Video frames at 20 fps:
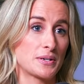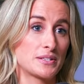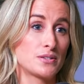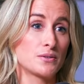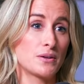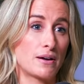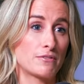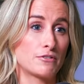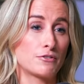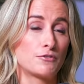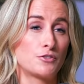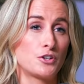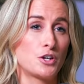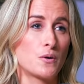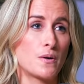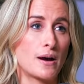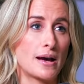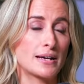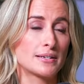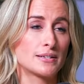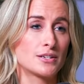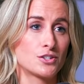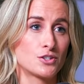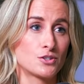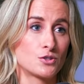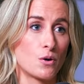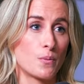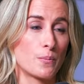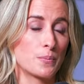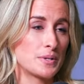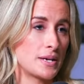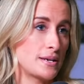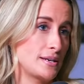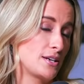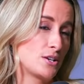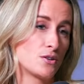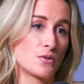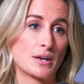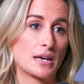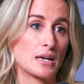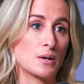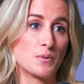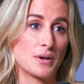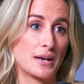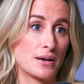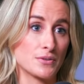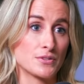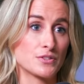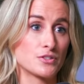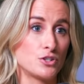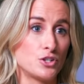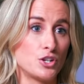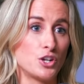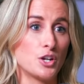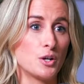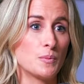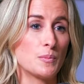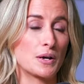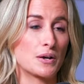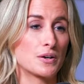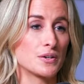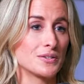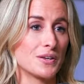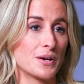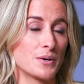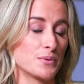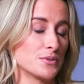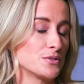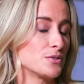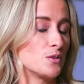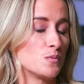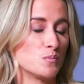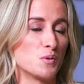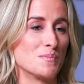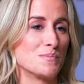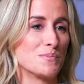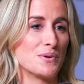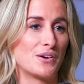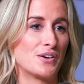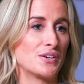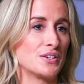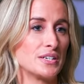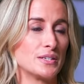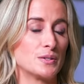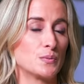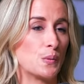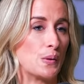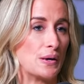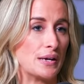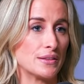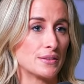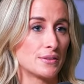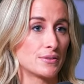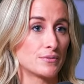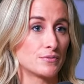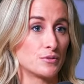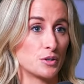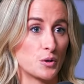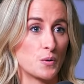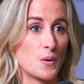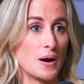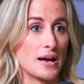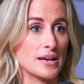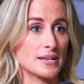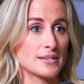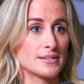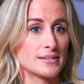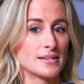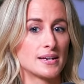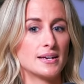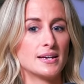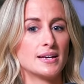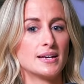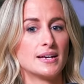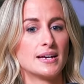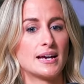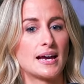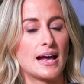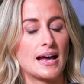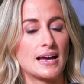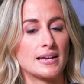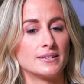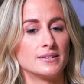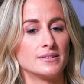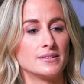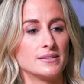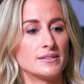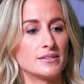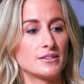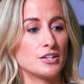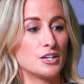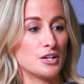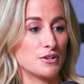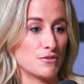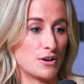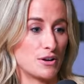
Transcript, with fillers: I still have a few. I had to stop taking on anyone else new because I was sort of bombarded with requests and you know